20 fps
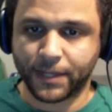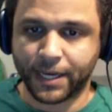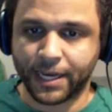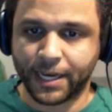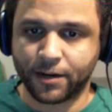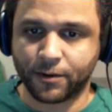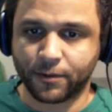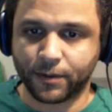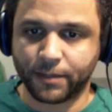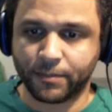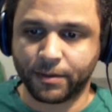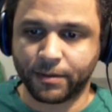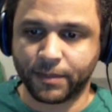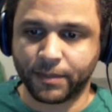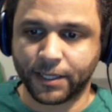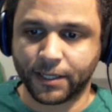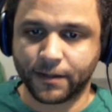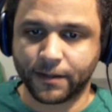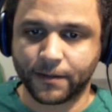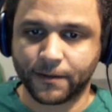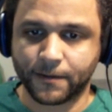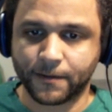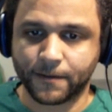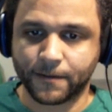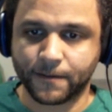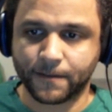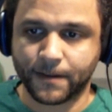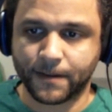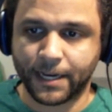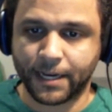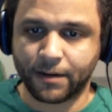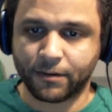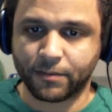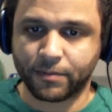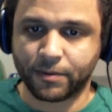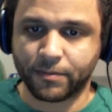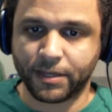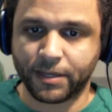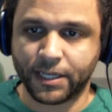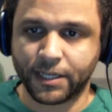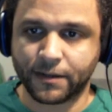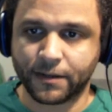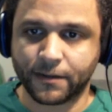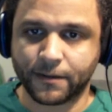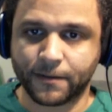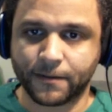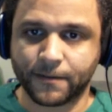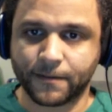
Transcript: Ow, he bit me. Ow, he bit me again.